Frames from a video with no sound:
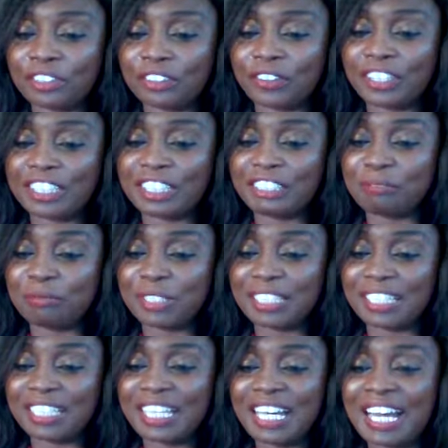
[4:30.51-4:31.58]
joining
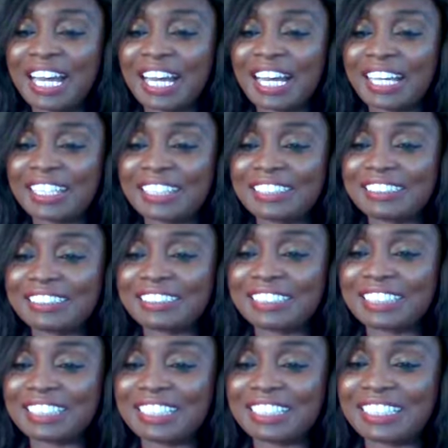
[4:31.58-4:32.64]
me. I can
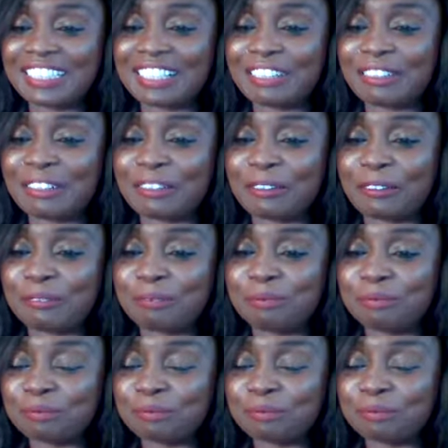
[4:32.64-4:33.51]
see. Uh,